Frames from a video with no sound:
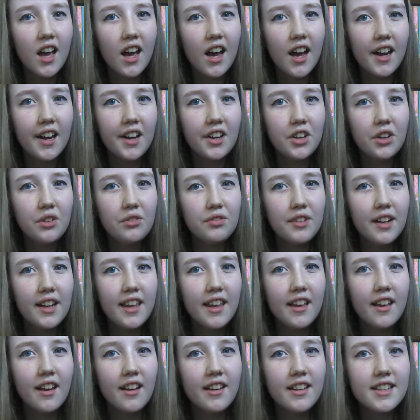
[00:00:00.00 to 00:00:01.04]
and I don't
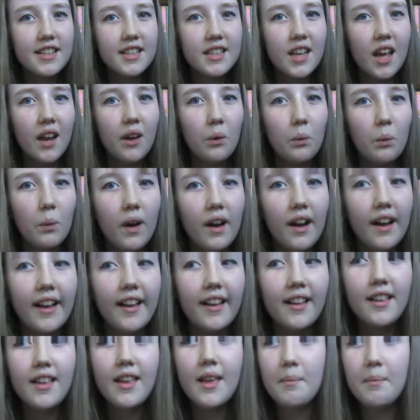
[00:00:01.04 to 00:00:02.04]
really understand why.